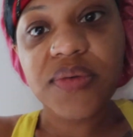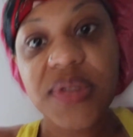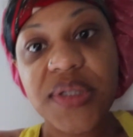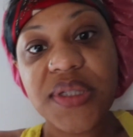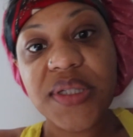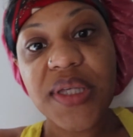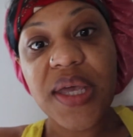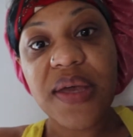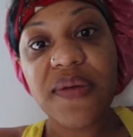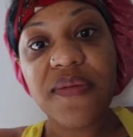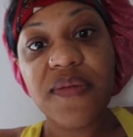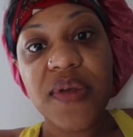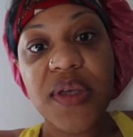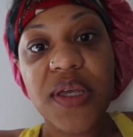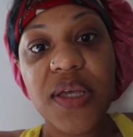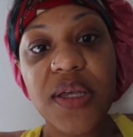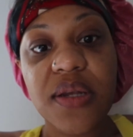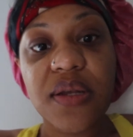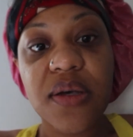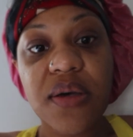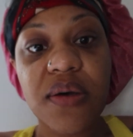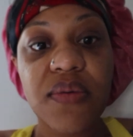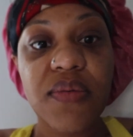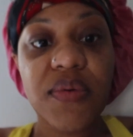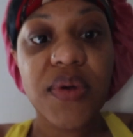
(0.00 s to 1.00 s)

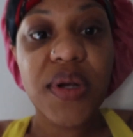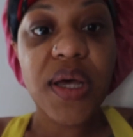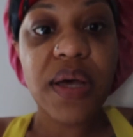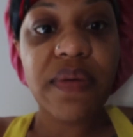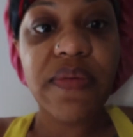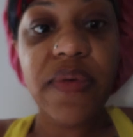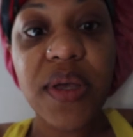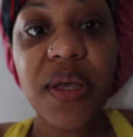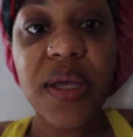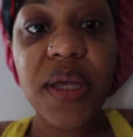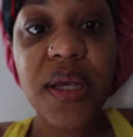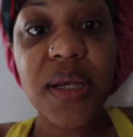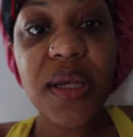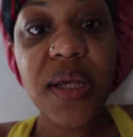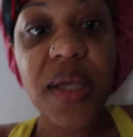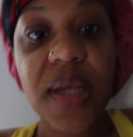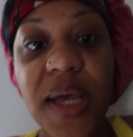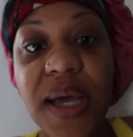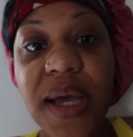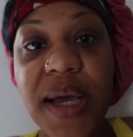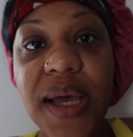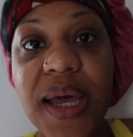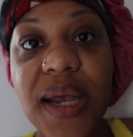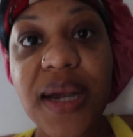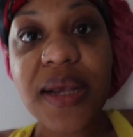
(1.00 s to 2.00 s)
7 or whatever and then
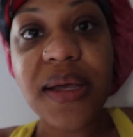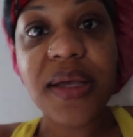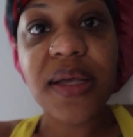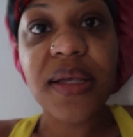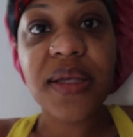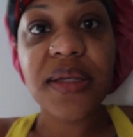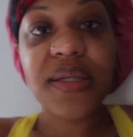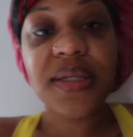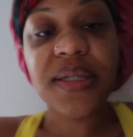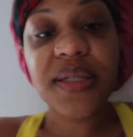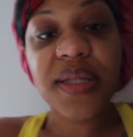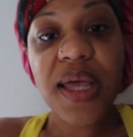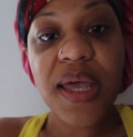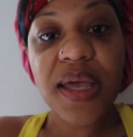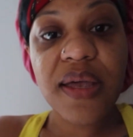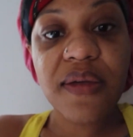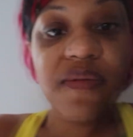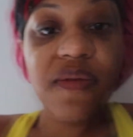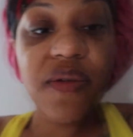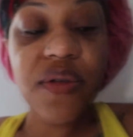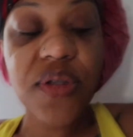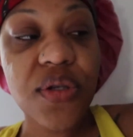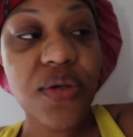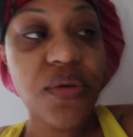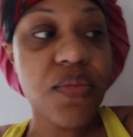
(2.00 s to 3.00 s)
I gotta stay
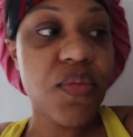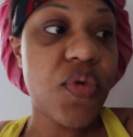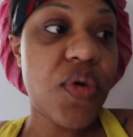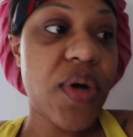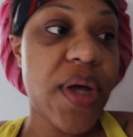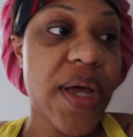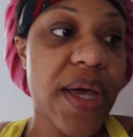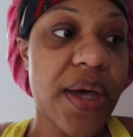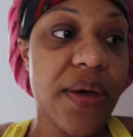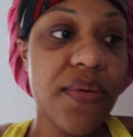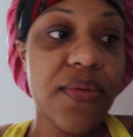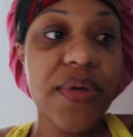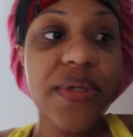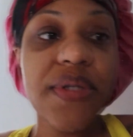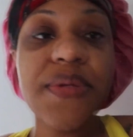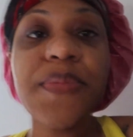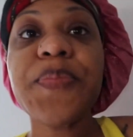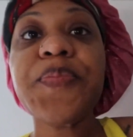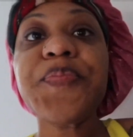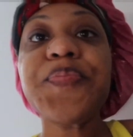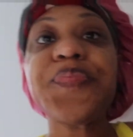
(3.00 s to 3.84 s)
for two more hours